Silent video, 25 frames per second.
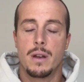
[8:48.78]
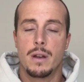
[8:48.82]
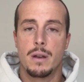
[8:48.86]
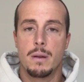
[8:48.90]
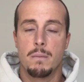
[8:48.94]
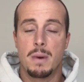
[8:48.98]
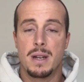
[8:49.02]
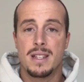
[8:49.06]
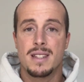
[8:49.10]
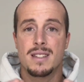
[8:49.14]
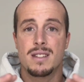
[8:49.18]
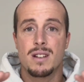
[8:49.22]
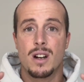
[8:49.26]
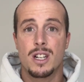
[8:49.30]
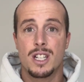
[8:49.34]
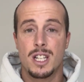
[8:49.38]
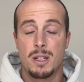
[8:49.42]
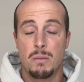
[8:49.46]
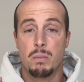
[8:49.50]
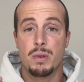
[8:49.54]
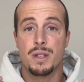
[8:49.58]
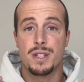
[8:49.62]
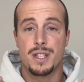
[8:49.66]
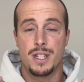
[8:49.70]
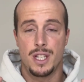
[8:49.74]
my starting
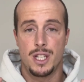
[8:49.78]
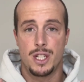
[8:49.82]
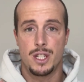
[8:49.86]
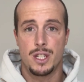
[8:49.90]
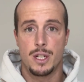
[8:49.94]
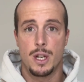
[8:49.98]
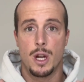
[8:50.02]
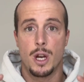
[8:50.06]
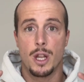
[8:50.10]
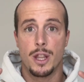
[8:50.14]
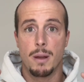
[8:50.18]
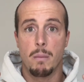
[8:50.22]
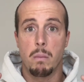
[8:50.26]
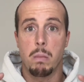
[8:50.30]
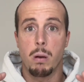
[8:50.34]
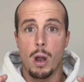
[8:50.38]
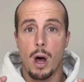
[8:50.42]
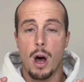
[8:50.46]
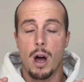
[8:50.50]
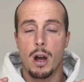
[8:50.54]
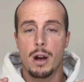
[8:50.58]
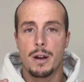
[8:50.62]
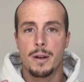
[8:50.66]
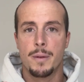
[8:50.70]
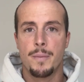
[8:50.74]
position on the
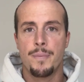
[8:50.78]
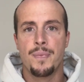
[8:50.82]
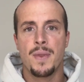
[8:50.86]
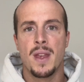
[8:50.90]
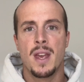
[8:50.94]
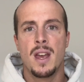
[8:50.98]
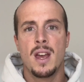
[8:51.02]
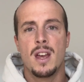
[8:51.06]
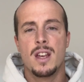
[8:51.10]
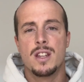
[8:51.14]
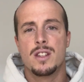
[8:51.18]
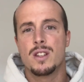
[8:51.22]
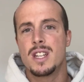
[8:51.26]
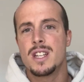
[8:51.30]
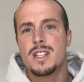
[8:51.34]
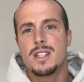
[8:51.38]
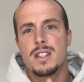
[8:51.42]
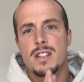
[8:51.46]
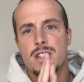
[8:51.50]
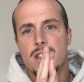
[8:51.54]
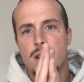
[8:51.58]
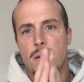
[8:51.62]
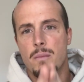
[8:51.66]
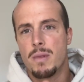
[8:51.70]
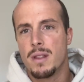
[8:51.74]
block. So this is
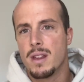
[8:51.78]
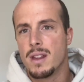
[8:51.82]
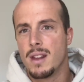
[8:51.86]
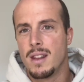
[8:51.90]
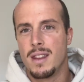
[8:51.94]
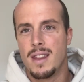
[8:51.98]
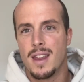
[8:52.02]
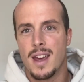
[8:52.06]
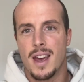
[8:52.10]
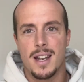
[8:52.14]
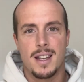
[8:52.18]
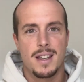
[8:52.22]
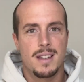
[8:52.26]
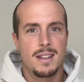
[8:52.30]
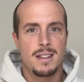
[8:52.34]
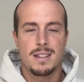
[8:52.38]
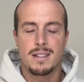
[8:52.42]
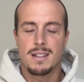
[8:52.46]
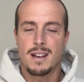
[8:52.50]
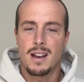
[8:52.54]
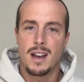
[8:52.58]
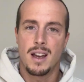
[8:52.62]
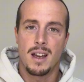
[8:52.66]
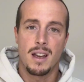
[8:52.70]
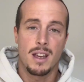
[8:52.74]
something that,
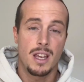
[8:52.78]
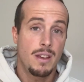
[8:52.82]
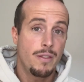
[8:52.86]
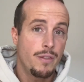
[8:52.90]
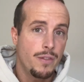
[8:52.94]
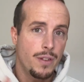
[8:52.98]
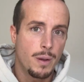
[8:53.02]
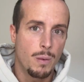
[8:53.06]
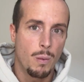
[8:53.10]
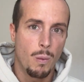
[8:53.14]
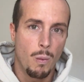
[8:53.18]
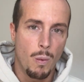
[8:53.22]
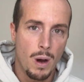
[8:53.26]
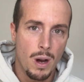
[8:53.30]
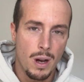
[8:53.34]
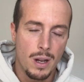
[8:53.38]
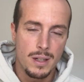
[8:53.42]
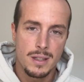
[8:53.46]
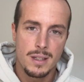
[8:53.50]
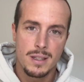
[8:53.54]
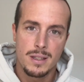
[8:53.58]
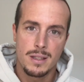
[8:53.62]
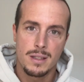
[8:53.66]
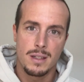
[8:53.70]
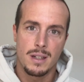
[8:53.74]
if you
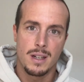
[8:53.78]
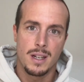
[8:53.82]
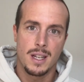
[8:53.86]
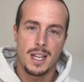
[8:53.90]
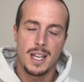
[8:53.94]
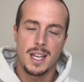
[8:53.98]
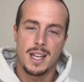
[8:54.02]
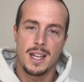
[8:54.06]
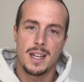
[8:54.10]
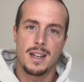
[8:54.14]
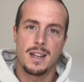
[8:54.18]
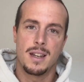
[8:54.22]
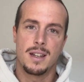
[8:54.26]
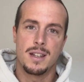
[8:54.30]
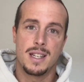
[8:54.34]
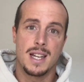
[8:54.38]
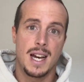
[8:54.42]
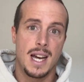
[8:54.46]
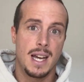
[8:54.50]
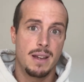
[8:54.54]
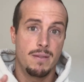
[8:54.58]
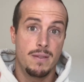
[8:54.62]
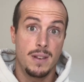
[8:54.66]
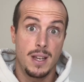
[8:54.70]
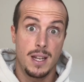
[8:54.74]
want, I can
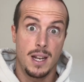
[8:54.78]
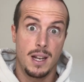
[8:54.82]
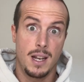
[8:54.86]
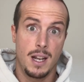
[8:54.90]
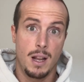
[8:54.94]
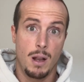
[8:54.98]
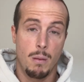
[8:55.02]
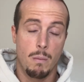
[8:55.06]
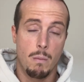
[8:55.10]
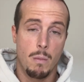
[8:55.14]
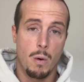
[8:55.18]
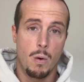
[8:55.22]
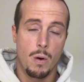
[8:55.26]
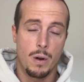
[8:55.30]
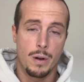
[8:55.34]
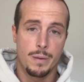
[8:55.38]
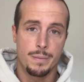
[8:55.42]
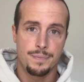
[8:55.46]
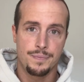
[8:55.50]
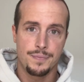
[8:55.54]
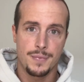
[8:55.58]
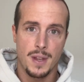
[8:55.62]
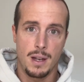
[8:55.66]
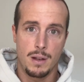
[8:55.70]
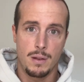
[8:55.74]
dive in a little more
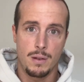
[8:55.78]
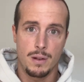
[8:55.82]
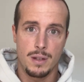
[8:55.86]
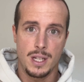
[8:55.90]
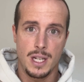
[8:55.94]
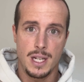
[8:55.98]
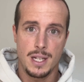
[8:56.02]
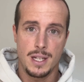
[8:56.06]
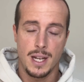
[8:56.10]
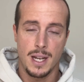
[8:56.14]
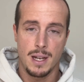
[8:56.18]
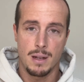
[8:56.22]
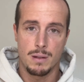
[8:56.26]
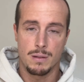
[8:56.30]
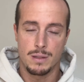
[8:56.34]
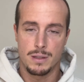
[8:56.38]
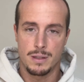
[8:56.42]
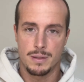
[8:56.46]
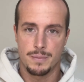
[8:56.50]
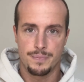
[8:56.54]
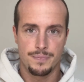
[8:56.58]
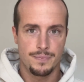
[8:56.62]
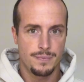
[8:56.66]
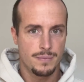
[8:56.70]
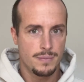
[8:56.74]
into details
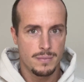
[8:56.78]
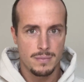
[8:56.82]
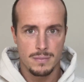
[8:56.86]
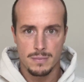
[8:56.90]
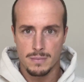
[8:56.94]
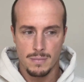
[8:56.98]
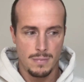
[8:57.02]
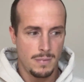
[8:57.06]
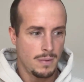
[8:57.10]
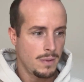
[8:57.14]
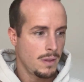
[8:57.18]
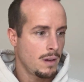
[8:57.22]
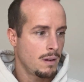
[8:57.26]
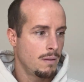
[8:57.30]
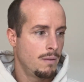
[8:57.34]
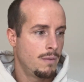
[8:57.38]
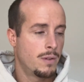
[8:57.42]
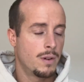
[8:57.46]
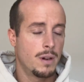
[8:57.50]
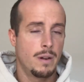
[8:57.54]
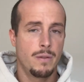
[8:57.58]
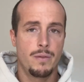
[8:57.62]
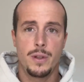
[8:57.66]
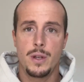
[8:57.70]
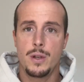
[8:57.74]
for
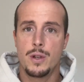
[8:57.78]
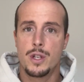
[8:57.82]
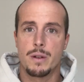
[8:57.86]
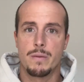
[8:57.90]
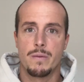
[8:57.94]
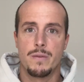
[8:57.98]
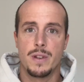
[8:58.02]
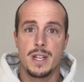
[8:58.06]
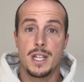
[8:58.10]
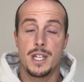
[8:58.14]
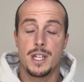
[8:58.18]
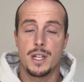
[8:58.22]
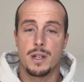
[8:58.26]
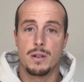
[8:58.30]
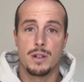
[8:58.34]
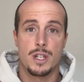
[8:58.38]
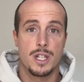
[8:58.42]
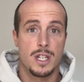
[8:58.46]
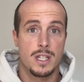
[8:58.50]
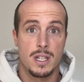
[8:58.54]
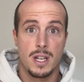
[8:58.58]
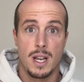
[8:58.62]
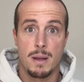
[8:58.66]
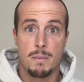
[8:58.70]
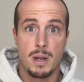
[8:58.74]
a future video.
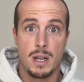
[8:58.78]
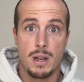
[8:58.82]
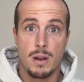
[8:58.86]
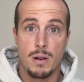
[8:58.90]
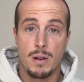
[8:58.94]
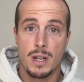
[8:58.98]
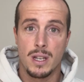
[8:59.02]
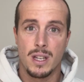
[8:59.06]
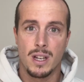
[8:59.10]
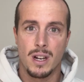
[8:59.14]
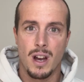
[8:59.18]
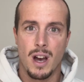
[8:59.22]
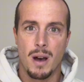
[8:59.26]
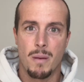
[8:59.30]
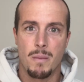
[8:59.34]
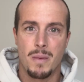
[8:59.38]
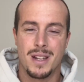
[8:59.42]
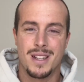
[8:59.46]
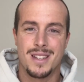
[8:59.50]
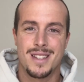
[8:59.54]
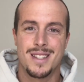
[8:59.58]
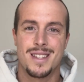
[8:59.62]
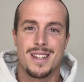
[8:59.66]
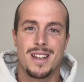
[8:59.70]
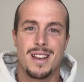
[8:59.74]
Just let me know in the
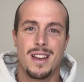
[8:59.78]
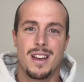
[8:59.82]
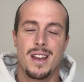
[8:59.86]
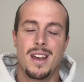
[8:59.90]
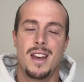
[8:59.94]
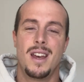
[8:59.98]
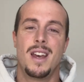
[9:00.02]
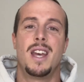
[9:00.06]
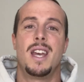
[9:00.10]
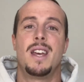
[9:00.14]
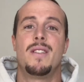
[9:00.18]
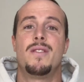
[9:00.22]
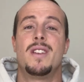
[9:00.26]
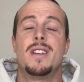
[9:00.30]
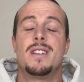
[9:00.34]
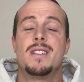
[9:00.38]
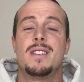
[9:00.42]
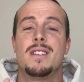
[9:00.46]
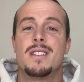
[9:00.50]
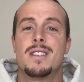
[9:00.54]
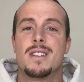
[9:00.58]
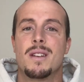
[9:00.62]
comments if this is